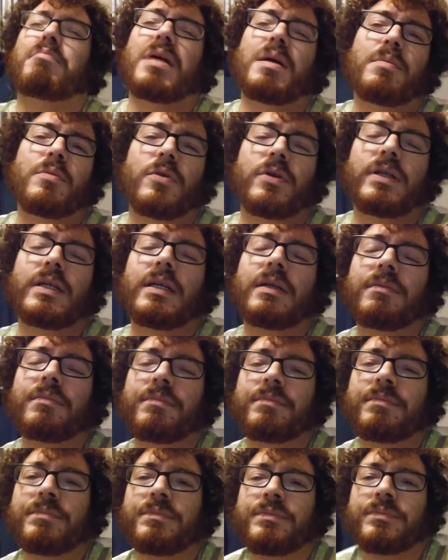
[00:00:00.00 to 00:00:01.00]
memory,
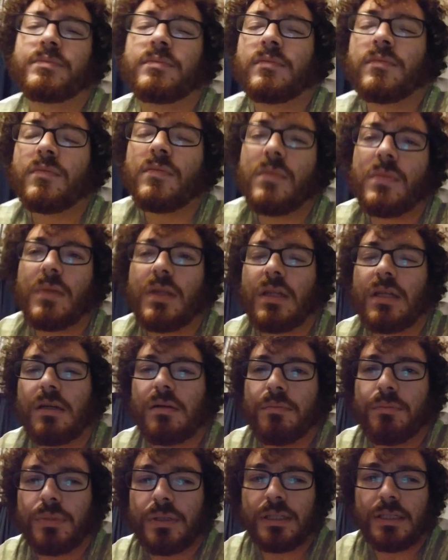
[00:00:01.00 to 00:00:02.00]

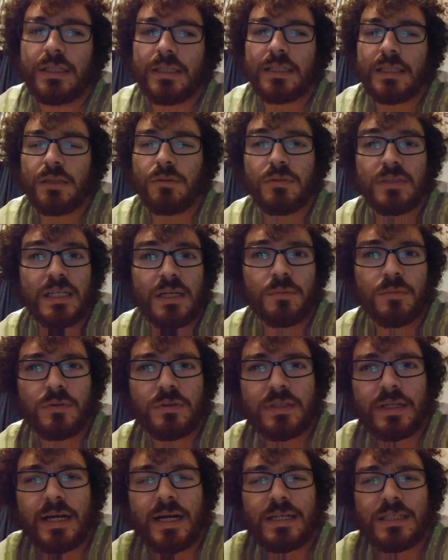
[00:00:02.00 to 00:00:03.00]
but he was able
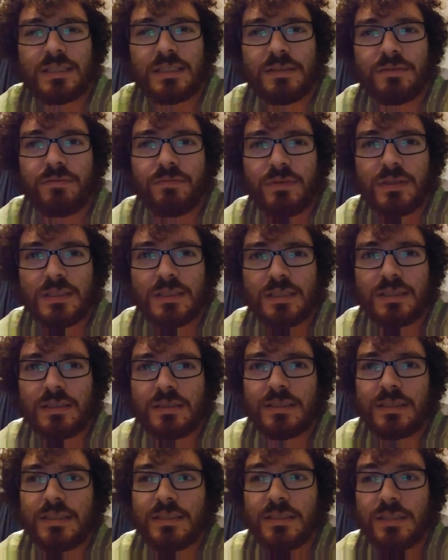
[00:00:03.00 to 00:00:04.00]
to actually
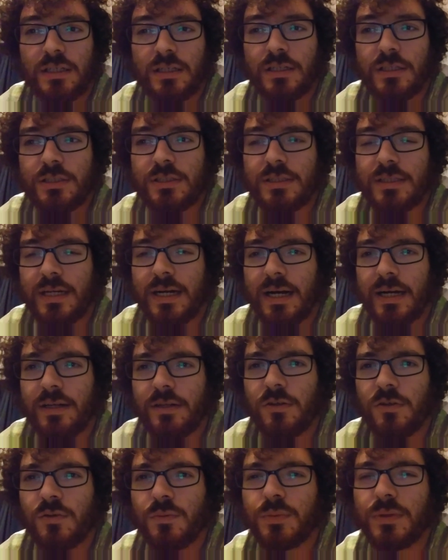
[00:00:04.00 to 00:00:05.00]
physically touch
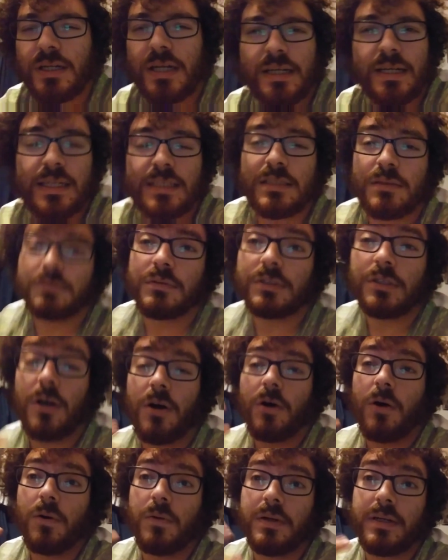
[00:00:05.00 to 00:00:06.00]
Kylo, but I guess it was
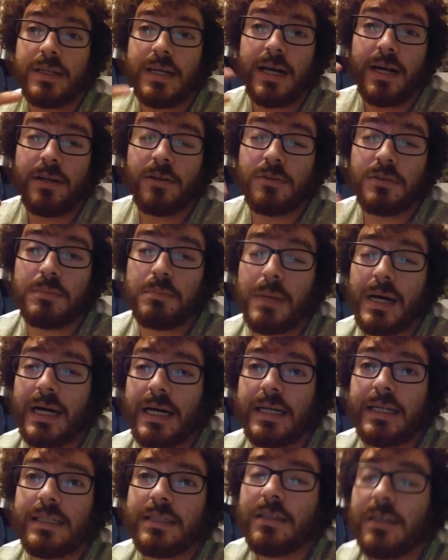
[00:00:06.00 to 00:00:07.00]
all in Kylo's
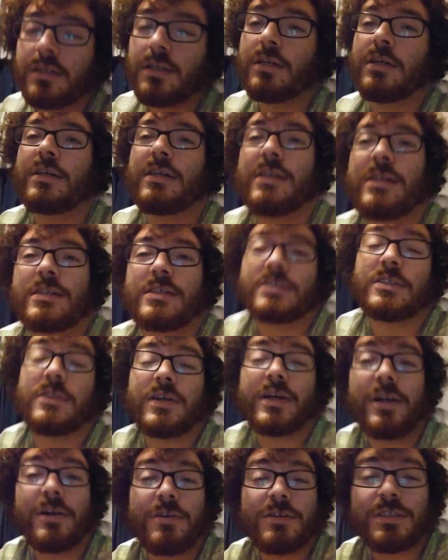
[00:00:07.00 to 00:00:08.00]
mind. So
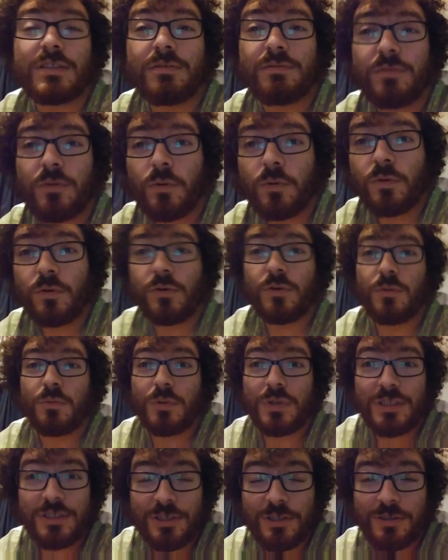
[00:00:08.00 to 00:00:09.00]
Harrison Ford
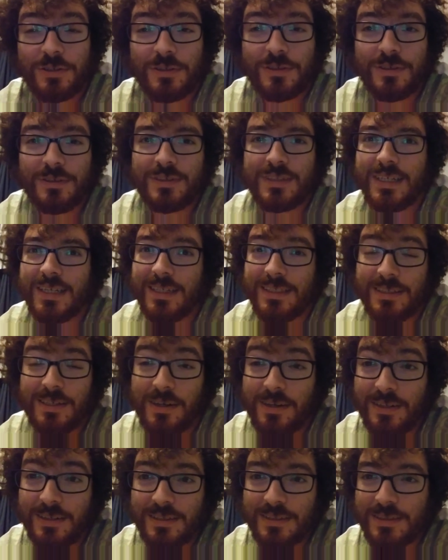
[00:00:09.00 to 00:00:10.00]
returned as
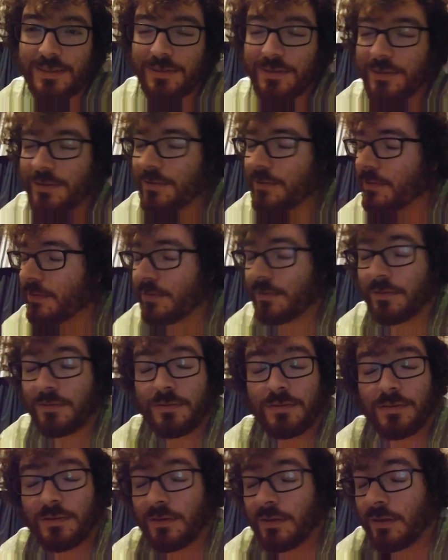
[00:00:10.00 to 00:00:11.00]
Han Solo.
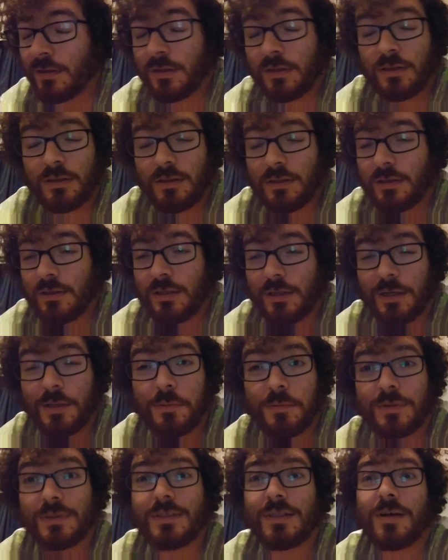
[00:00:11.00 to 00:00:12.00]
It
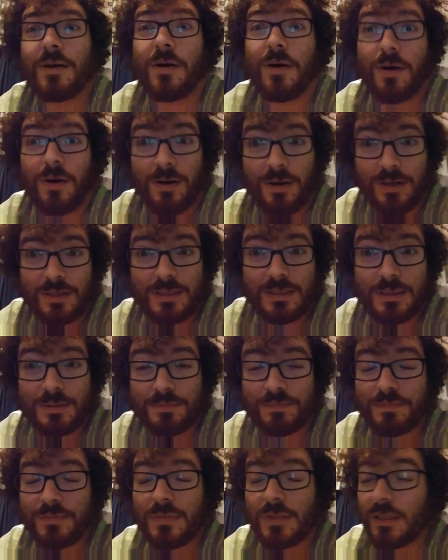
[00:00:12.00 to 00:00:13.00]
was awesome.
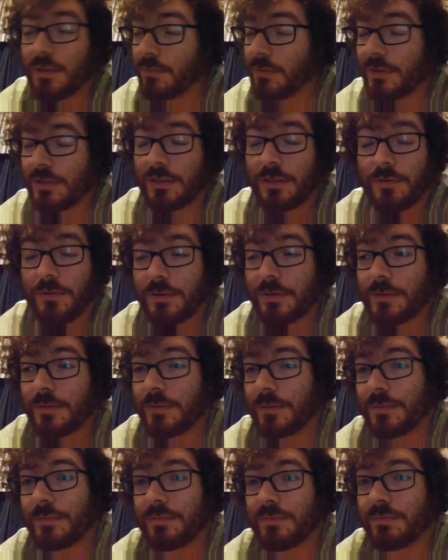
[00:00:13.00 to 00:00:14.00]
It was so
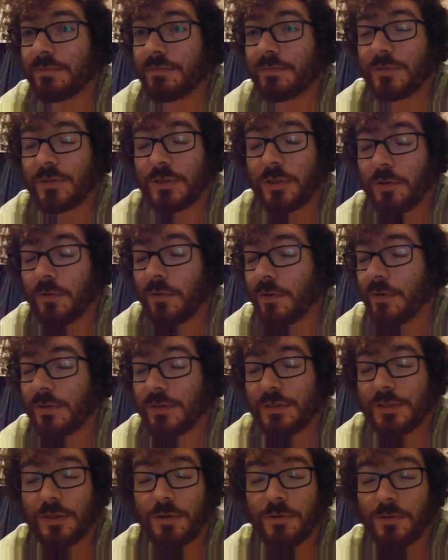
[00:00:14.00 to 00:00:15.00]
cool. So,
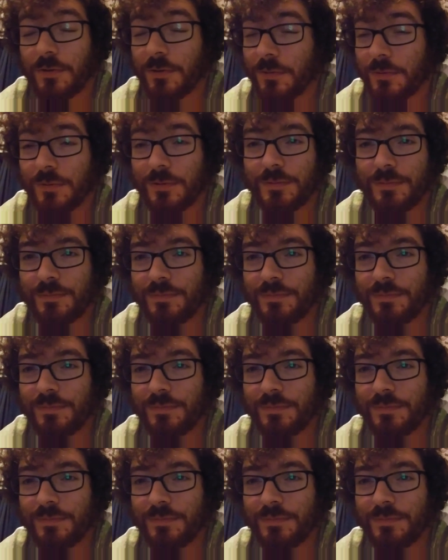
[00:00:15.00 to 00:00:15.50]
so cool.